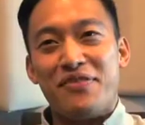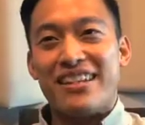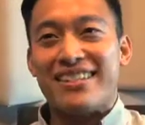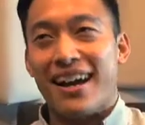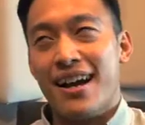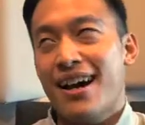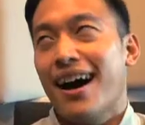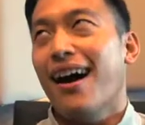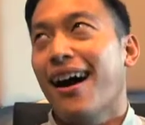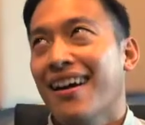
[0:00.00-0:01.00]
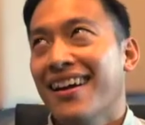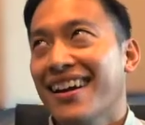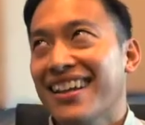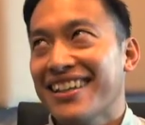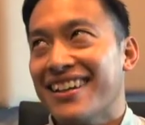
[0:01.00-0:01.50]
face like, oh,
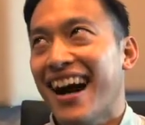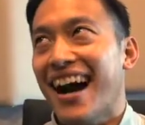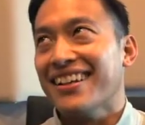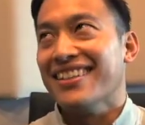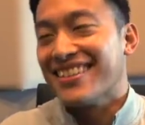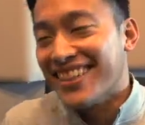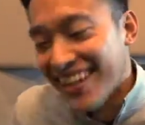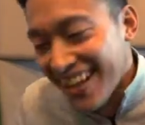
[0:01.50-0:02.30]
he got it.